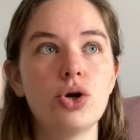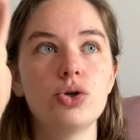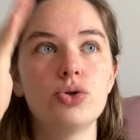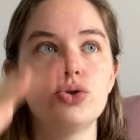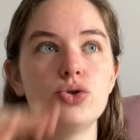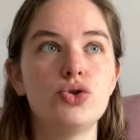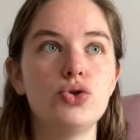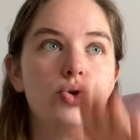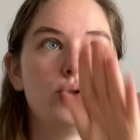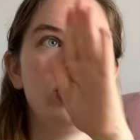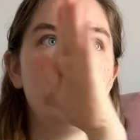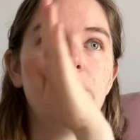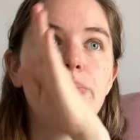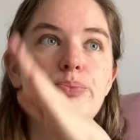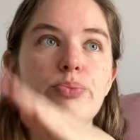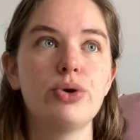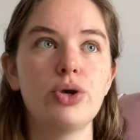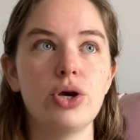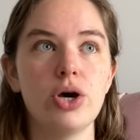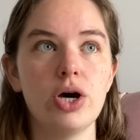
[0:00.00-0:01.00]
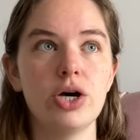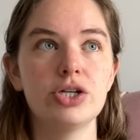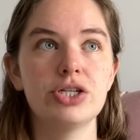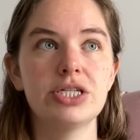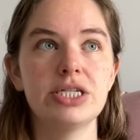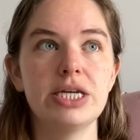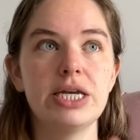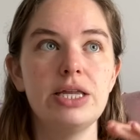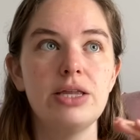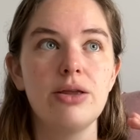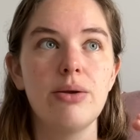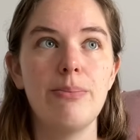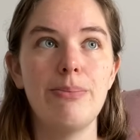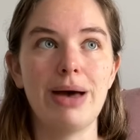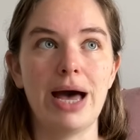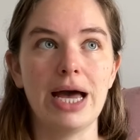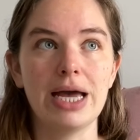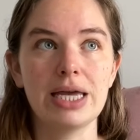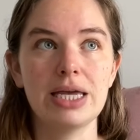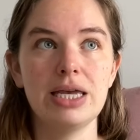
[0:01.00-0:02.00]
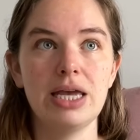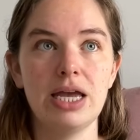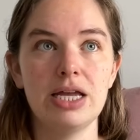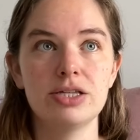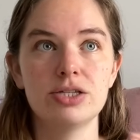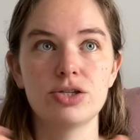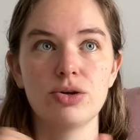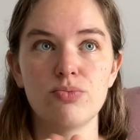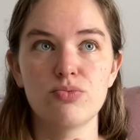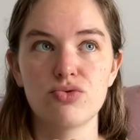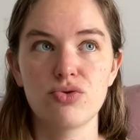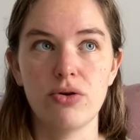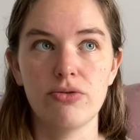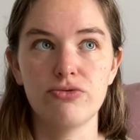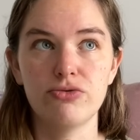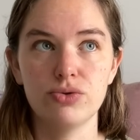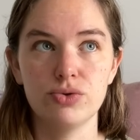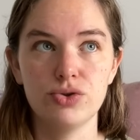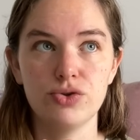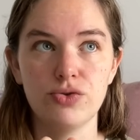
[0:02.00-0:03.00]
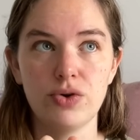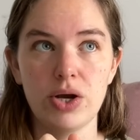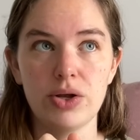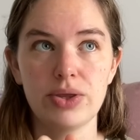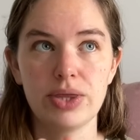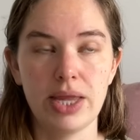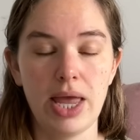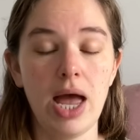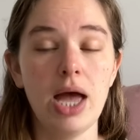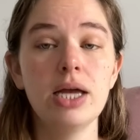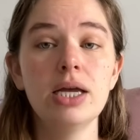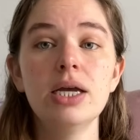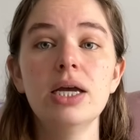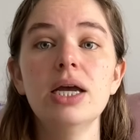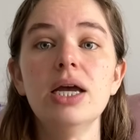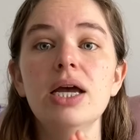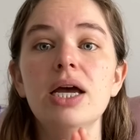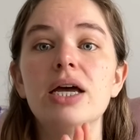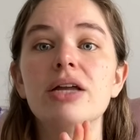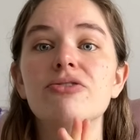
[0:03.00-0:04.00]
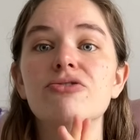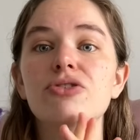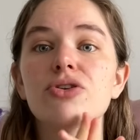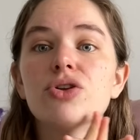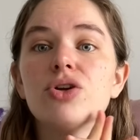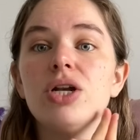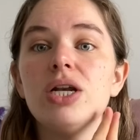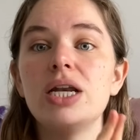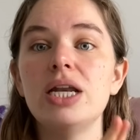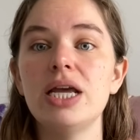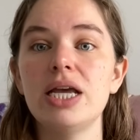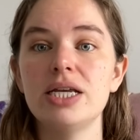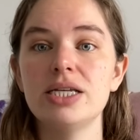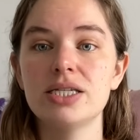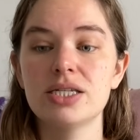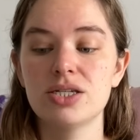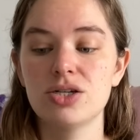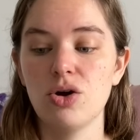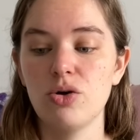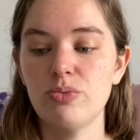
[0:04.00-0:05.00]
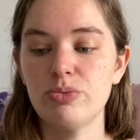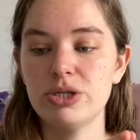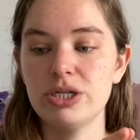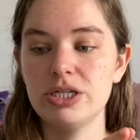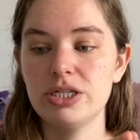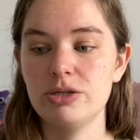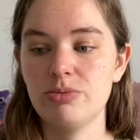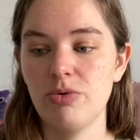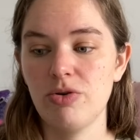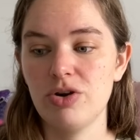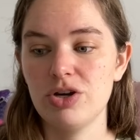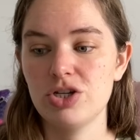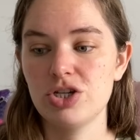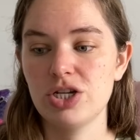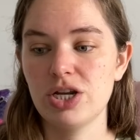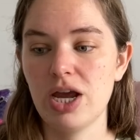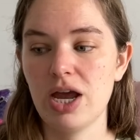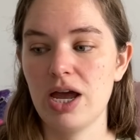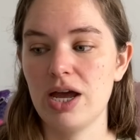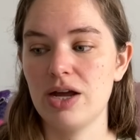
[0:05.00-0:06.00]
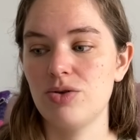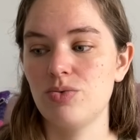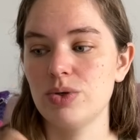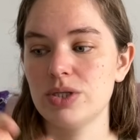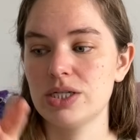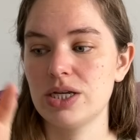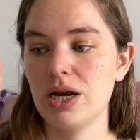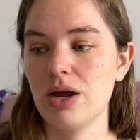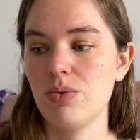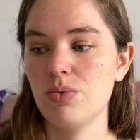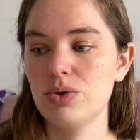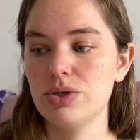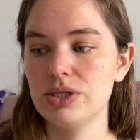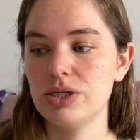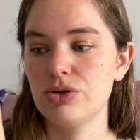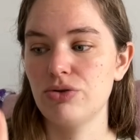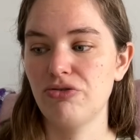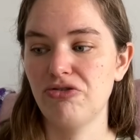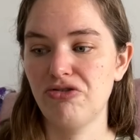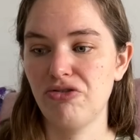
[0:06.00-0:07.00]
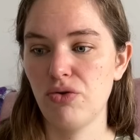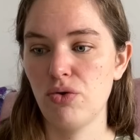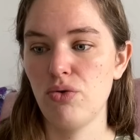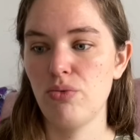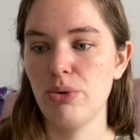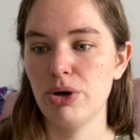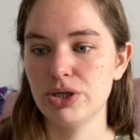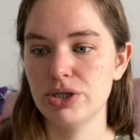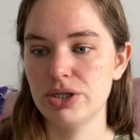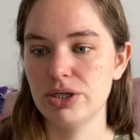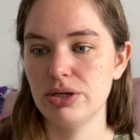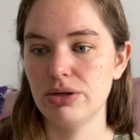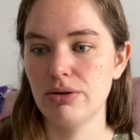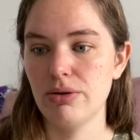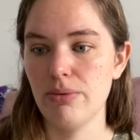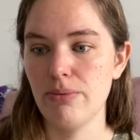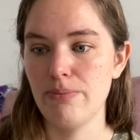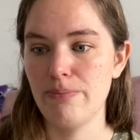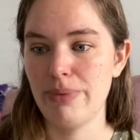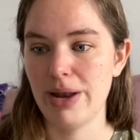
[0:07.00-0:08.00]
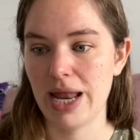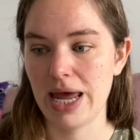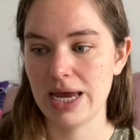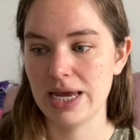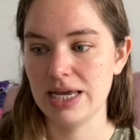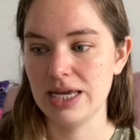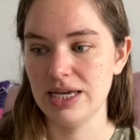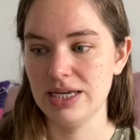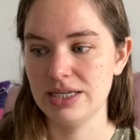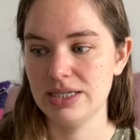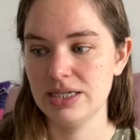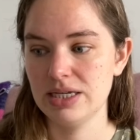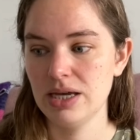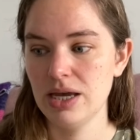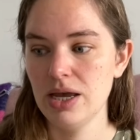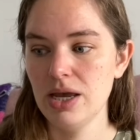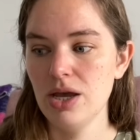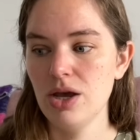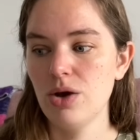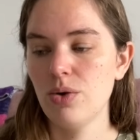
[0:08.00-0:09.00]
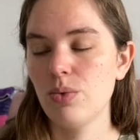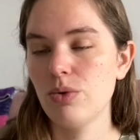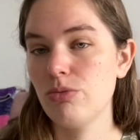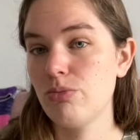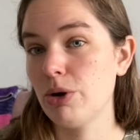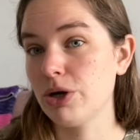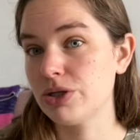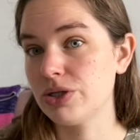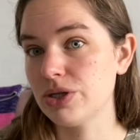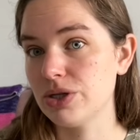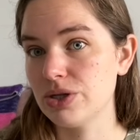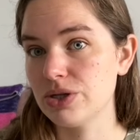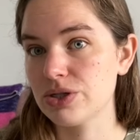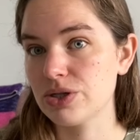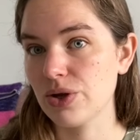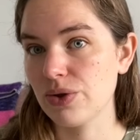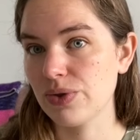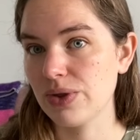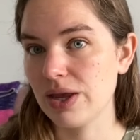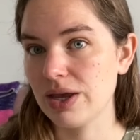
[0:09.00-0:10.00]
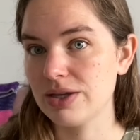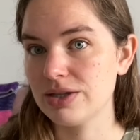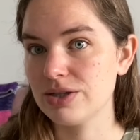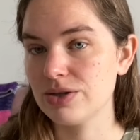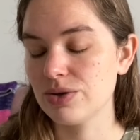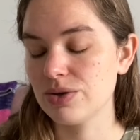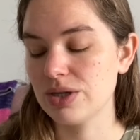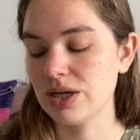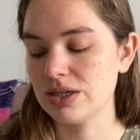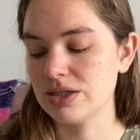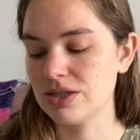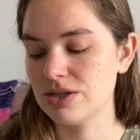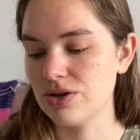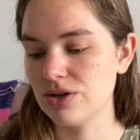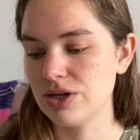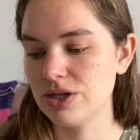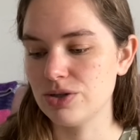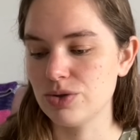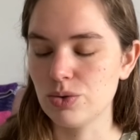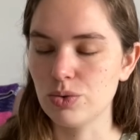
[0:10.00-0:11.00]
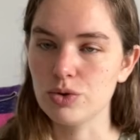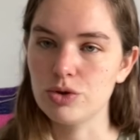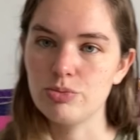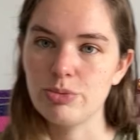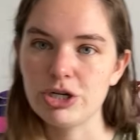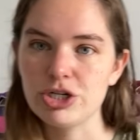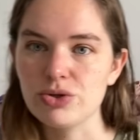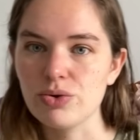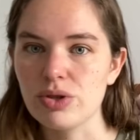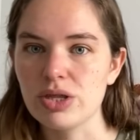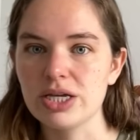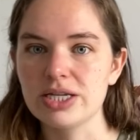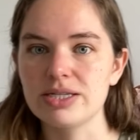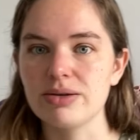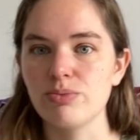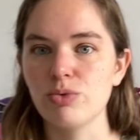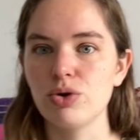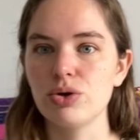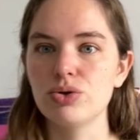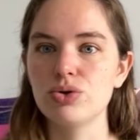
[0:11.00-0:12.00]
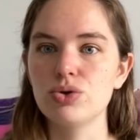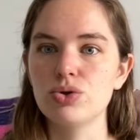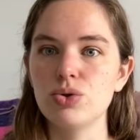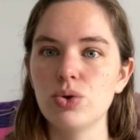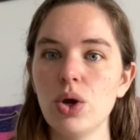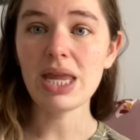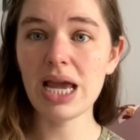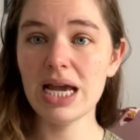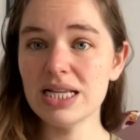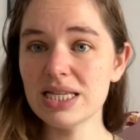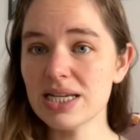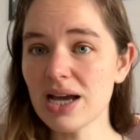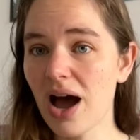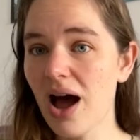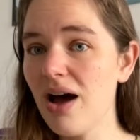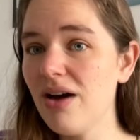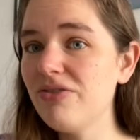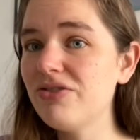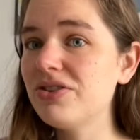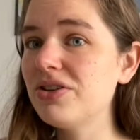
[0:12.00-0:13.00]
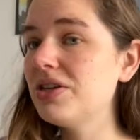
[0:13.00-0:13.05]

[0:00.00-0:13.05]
tulip cut in the back and some ruffles around that. And for the lace top, the inspiration I had was that I wanted a full button placket with buttons on there. So that's the little special things I'm going to do. And after